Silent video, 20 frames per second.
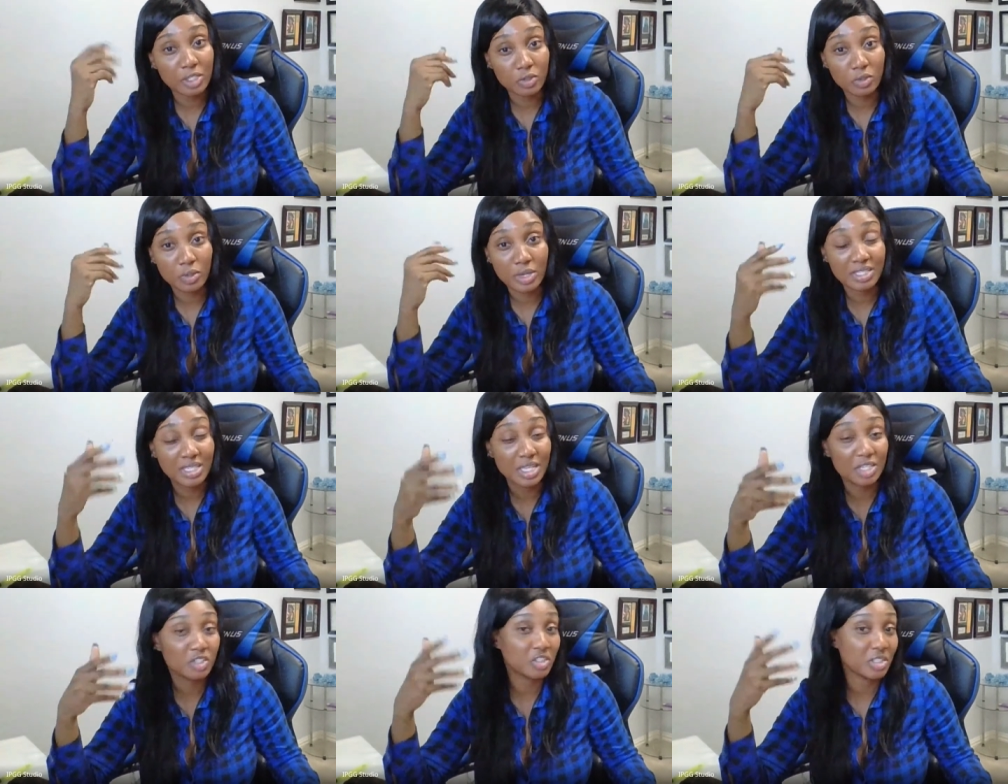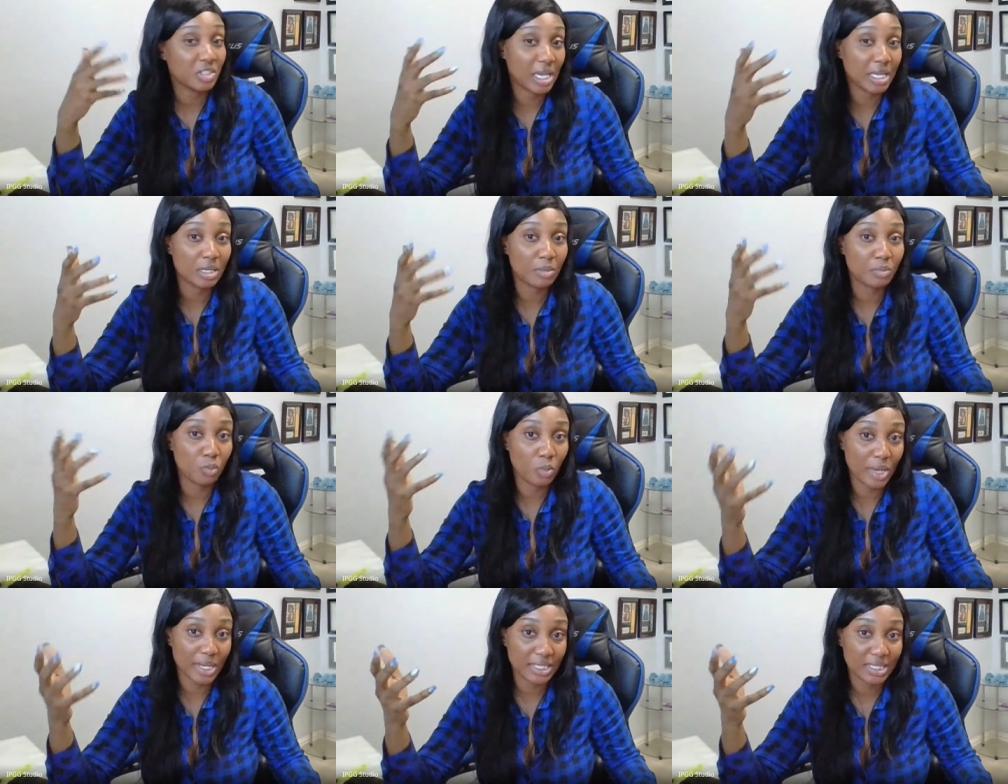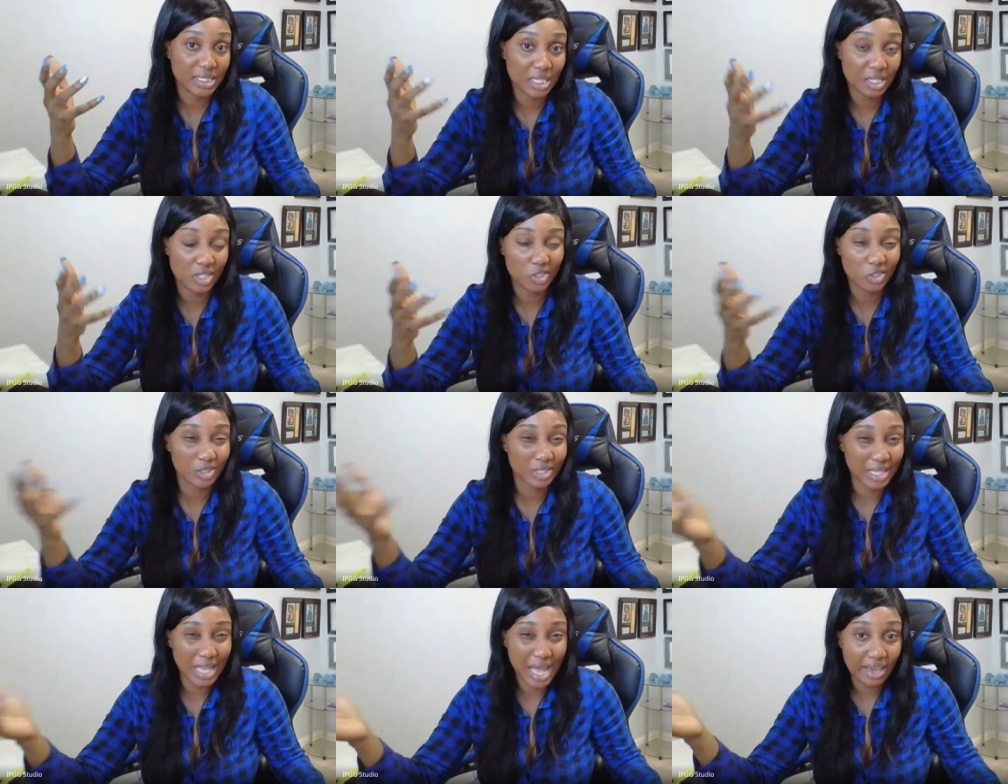You essentially end up wasting
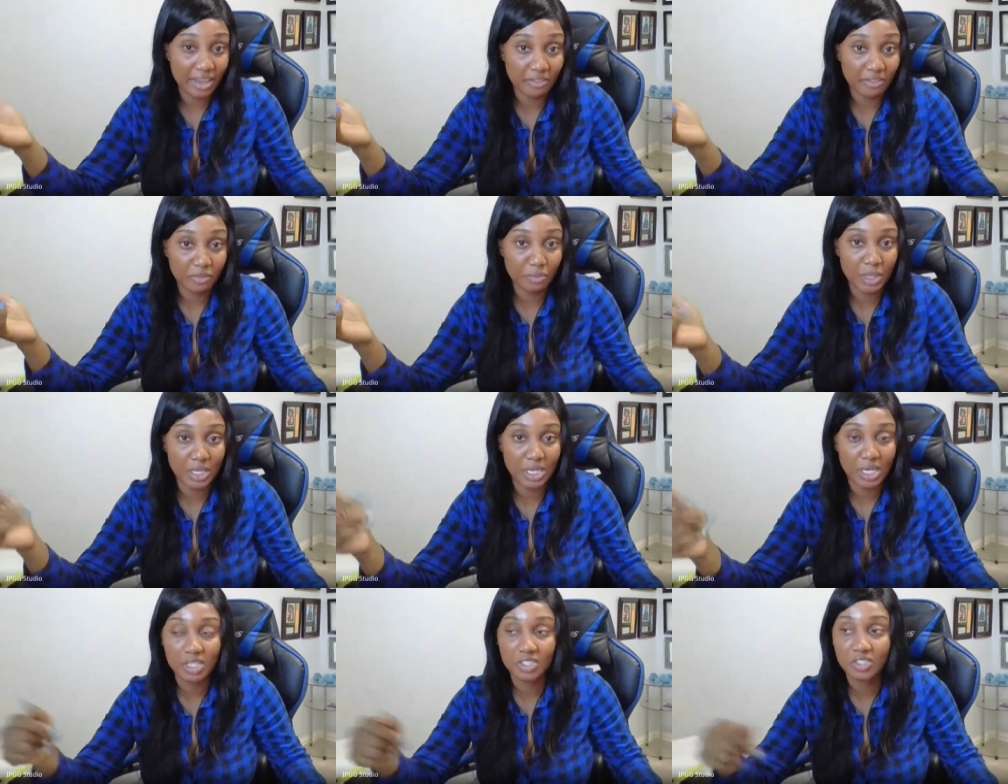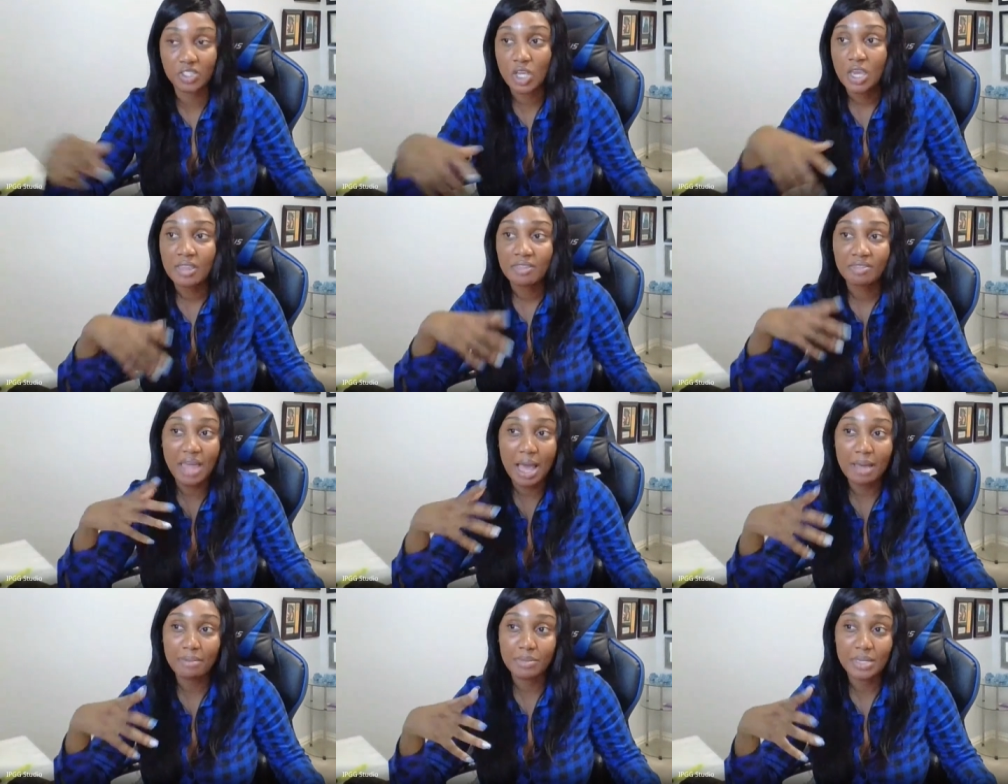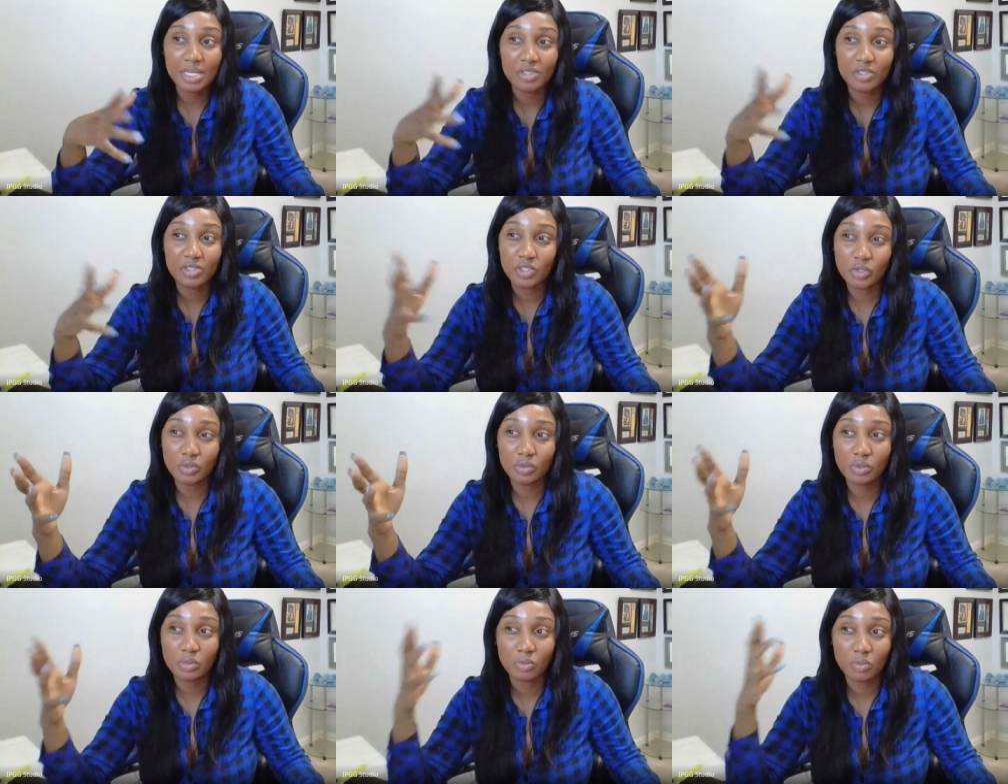your life because that means
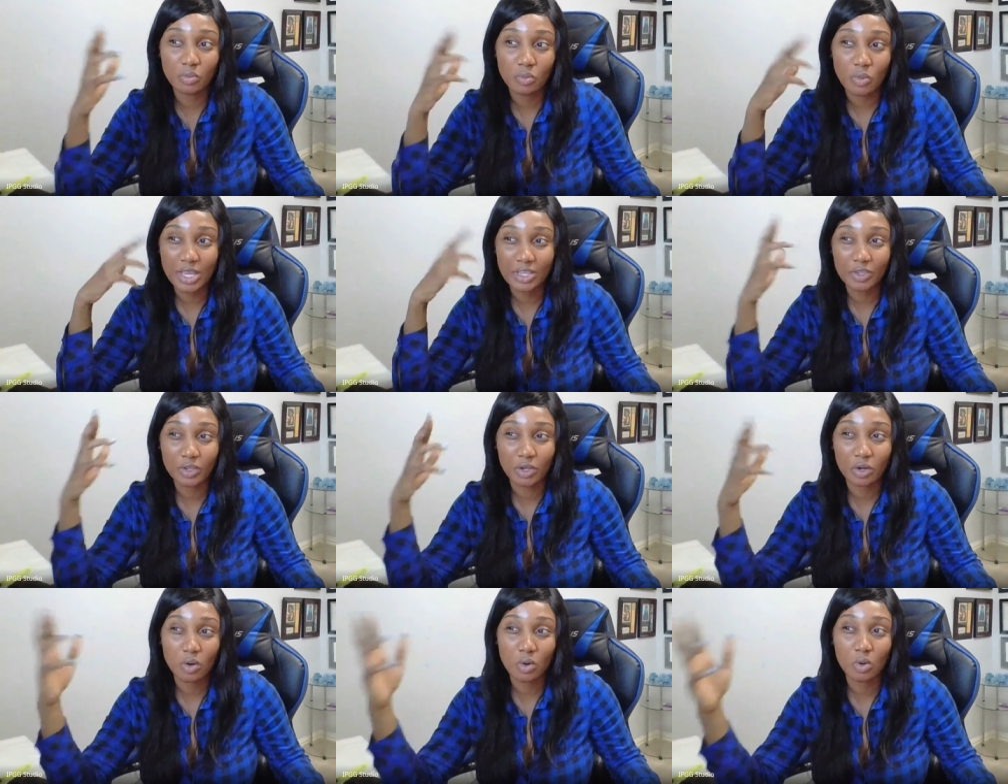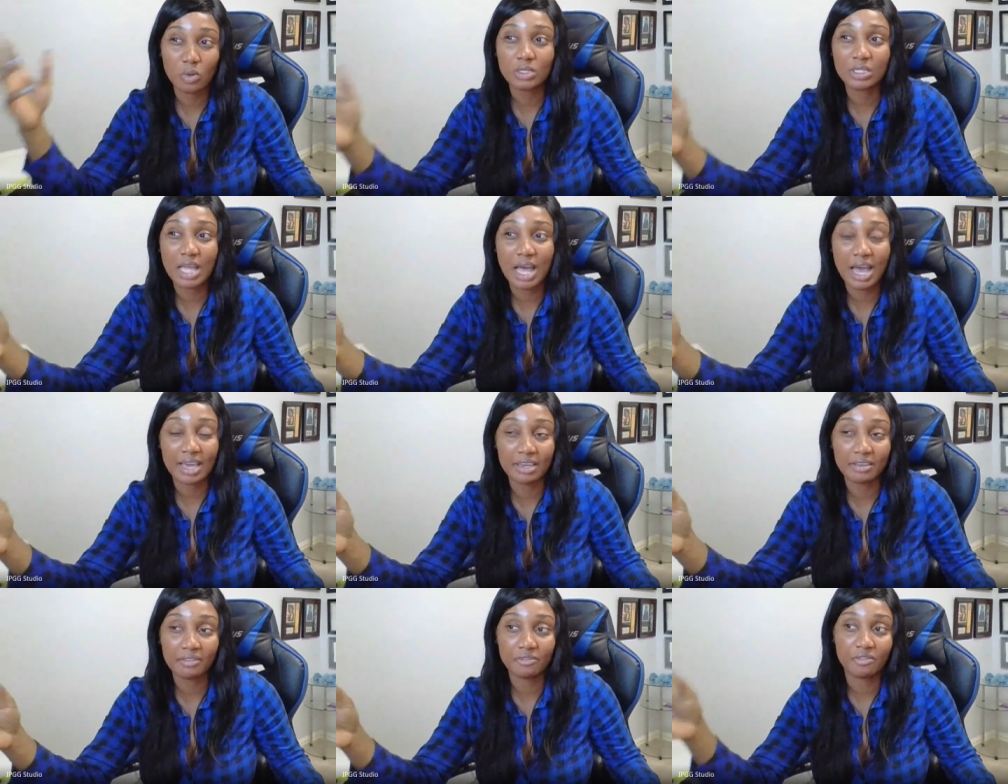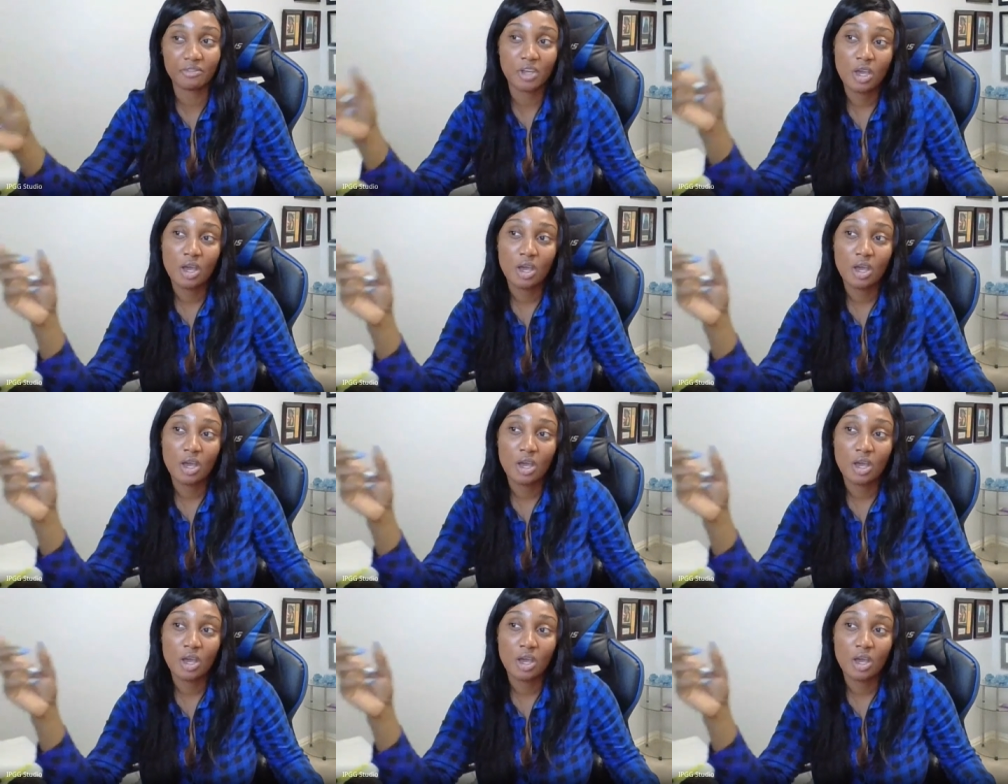you went your whole life